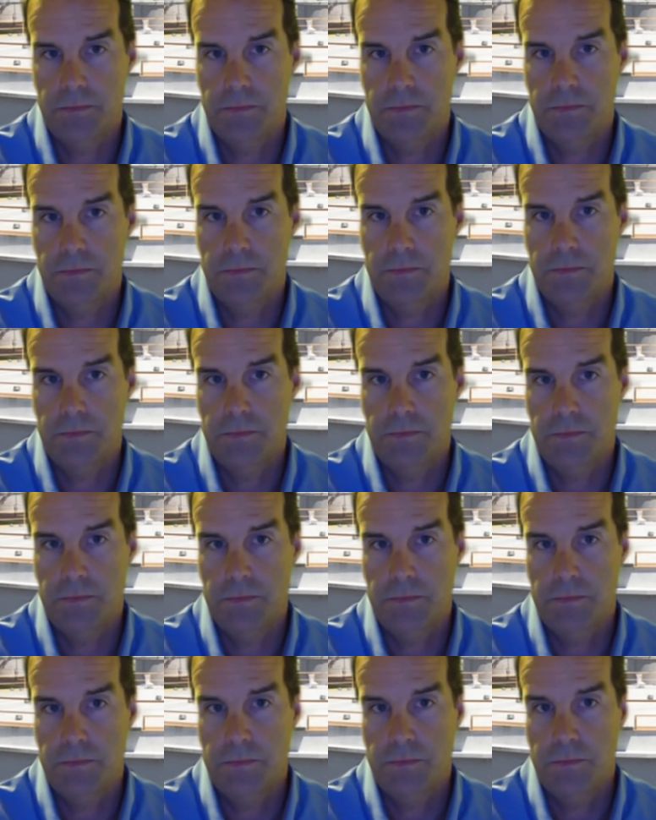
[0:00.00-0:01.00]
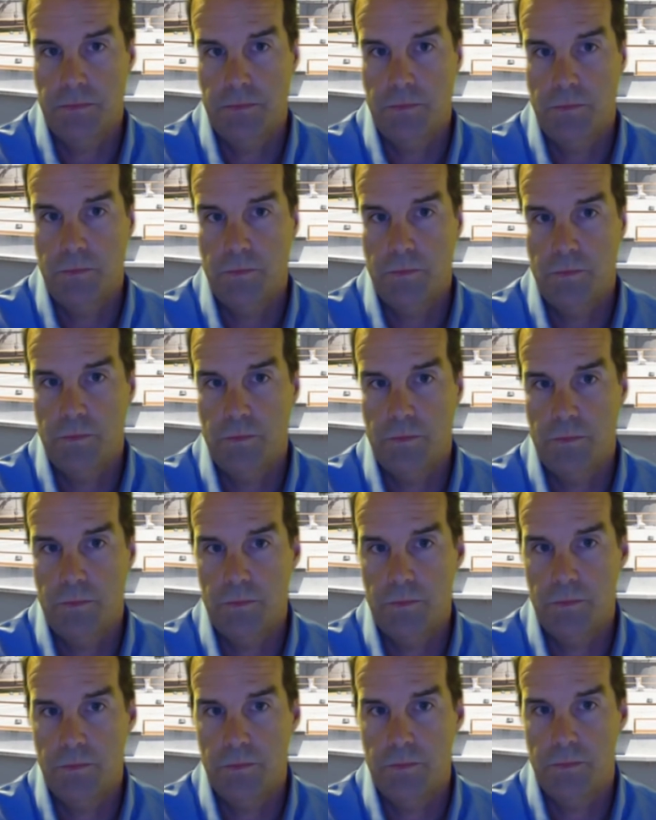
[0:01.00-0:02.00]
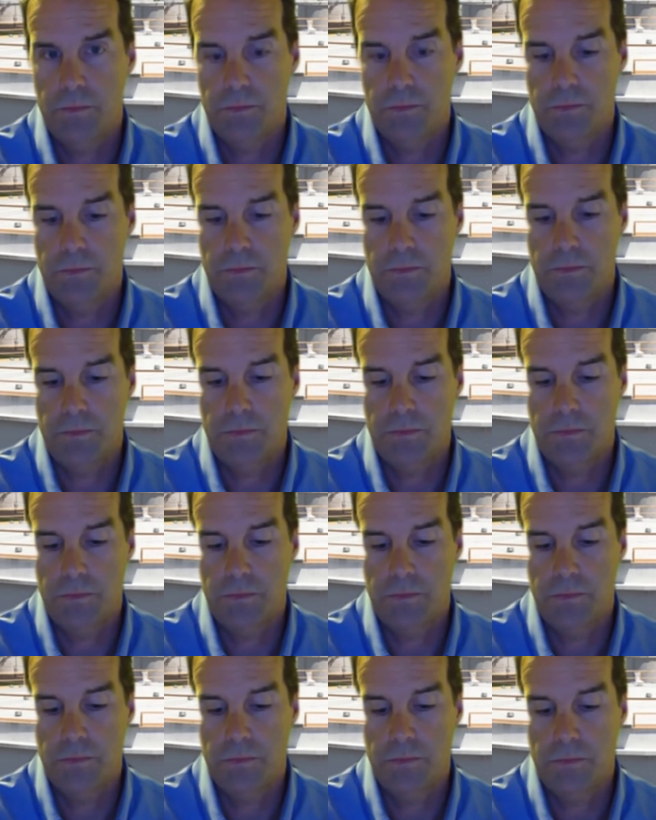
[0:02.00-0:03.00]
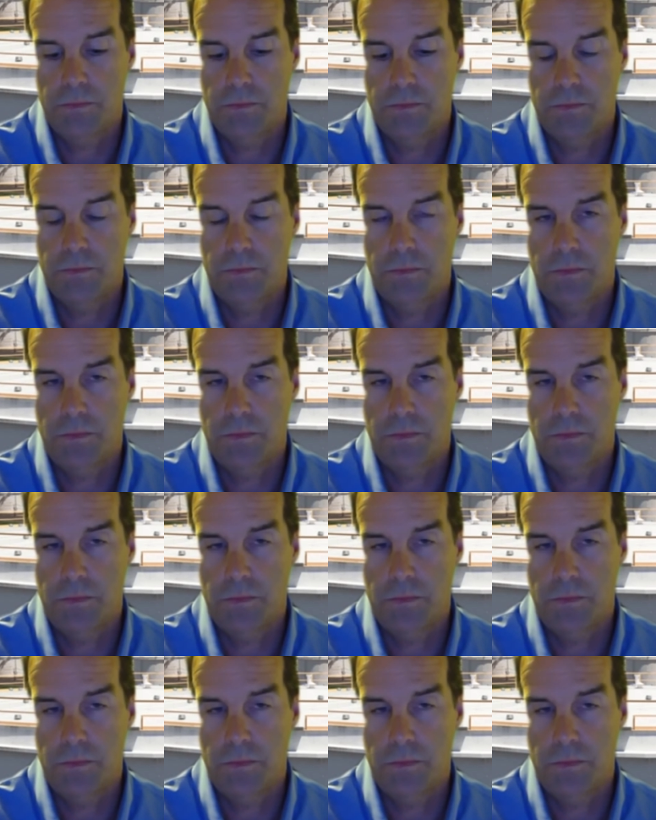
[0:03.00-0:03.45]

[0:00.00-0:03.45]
The person shown says nothing.